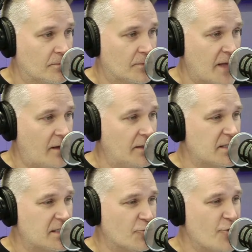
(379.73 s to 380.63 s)
Alan,
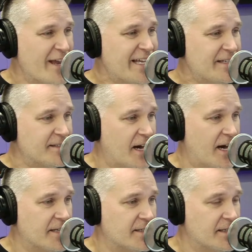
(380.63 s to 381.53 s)
it's the ring
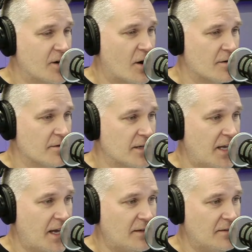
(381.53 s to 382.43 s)
size that's harder to get.